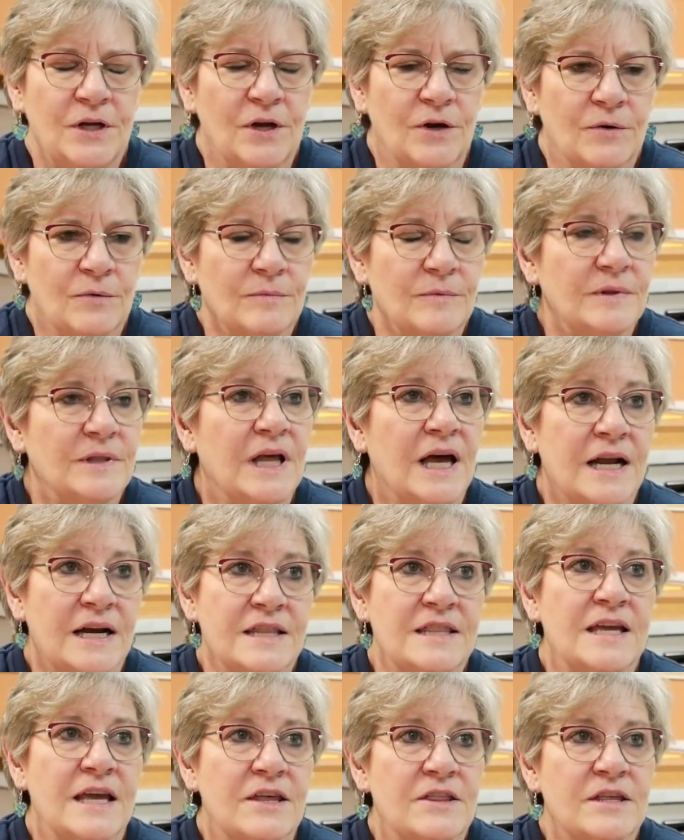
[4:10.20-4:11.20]
you know, a
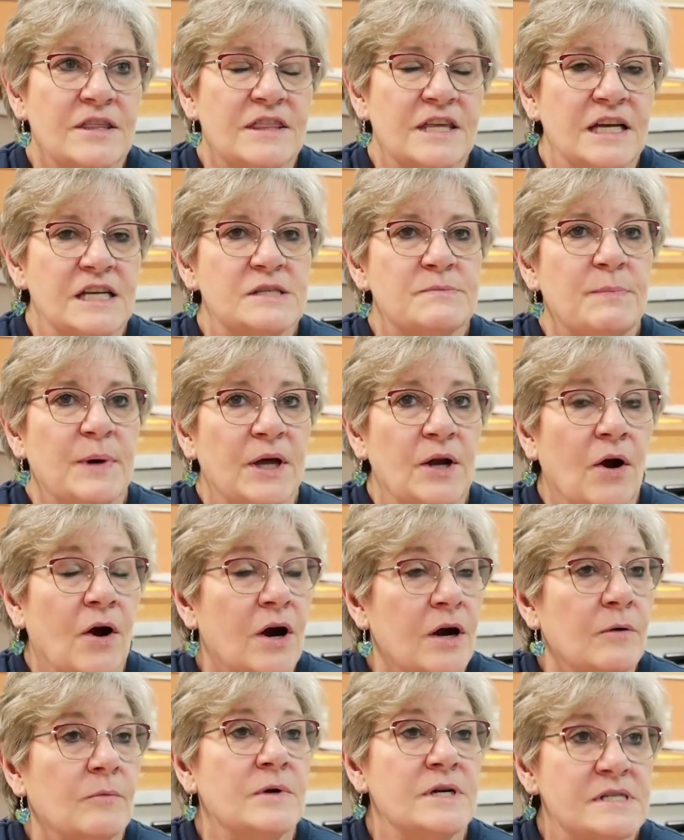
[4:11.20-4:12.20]
lot of the other things, but
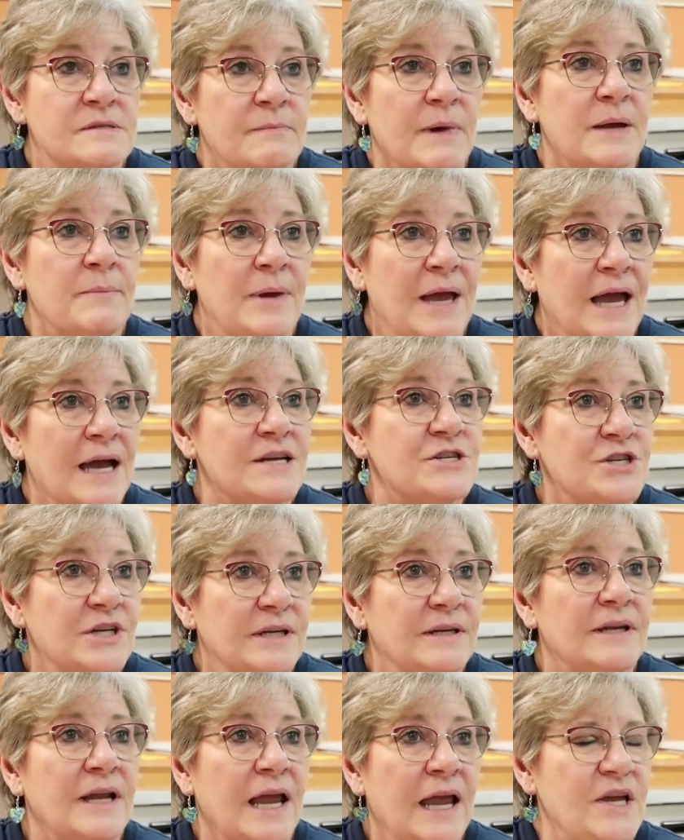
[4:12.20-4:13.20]
art was my
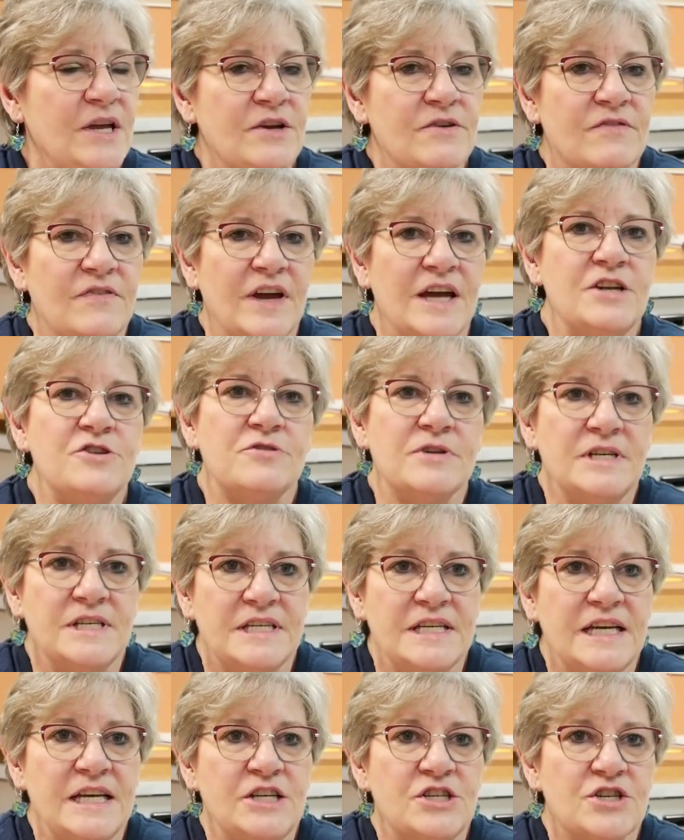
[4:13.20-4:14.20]
passion. Being a
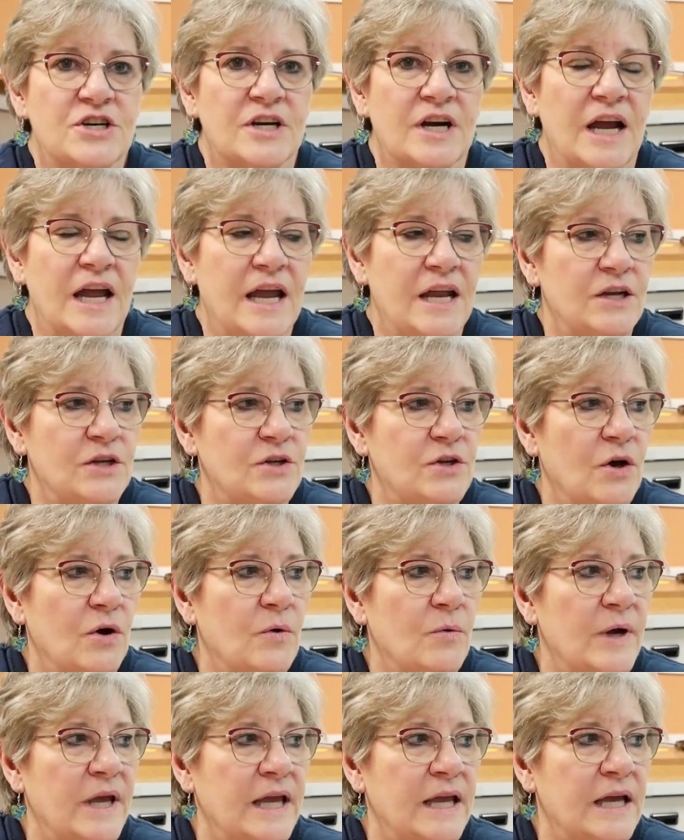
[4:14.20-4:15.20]
veteran teacher and
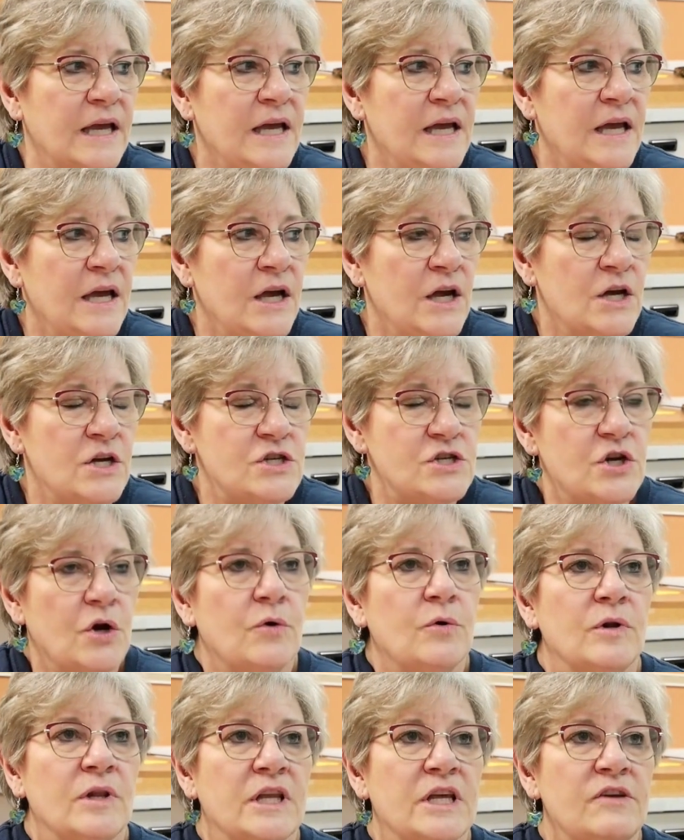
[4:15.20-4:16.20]
going
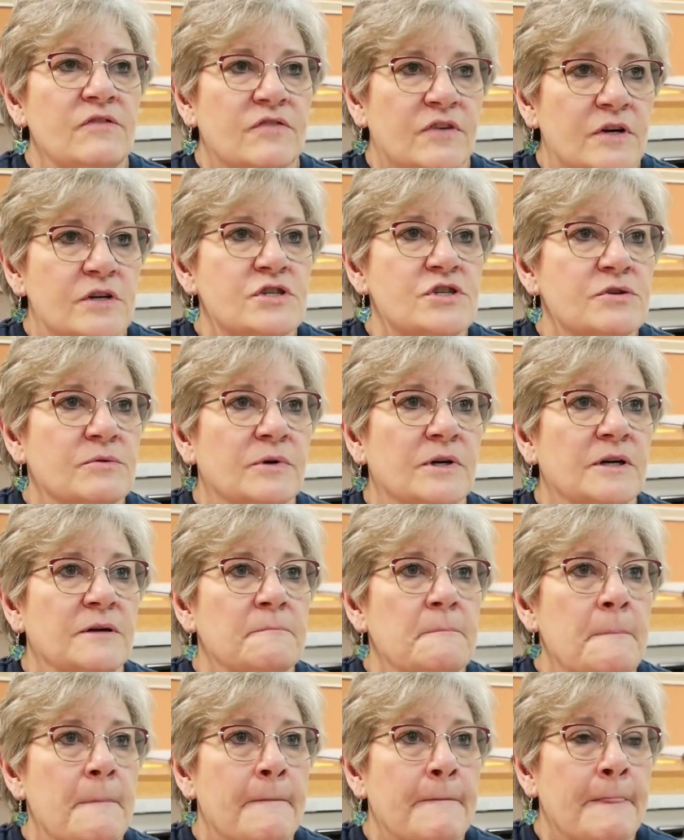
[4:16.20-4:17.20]
totally
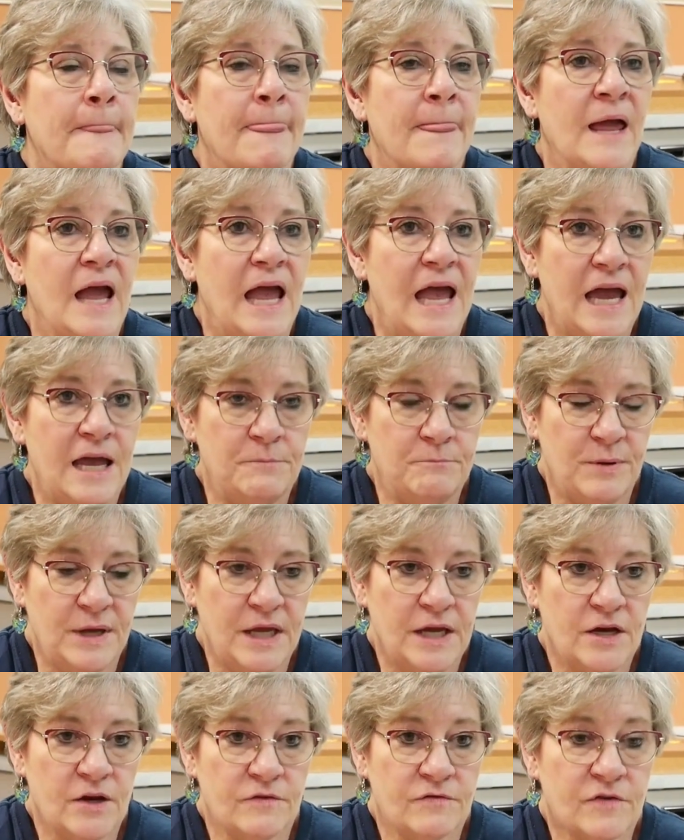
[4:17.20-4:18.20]
virtual and
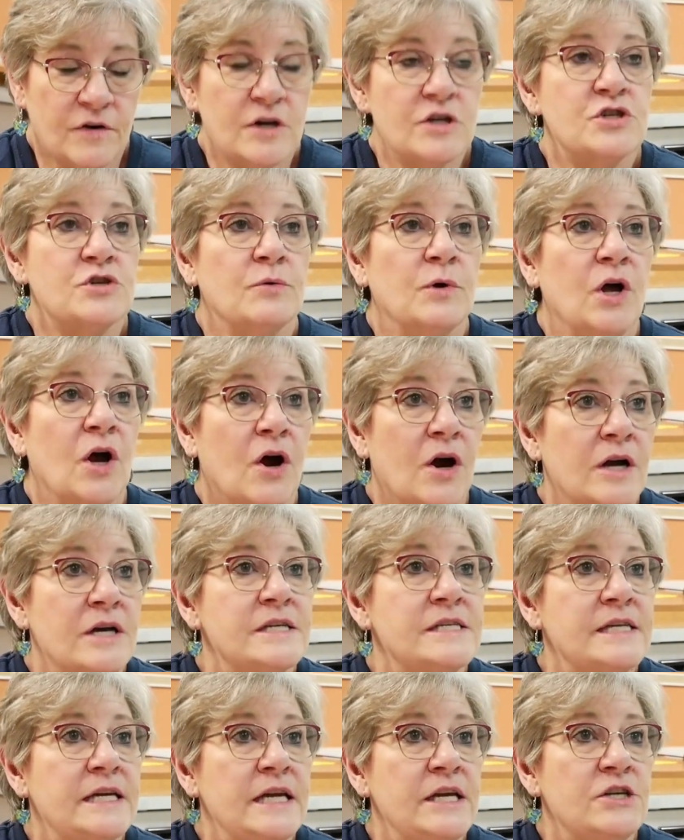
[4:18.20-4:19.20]
being a virtual
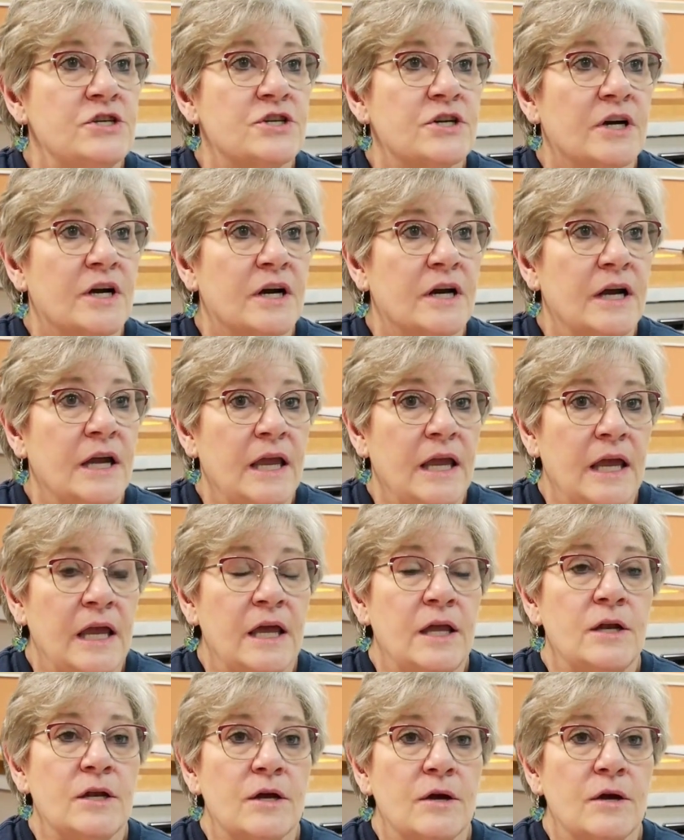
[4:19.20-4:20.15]
art teacher,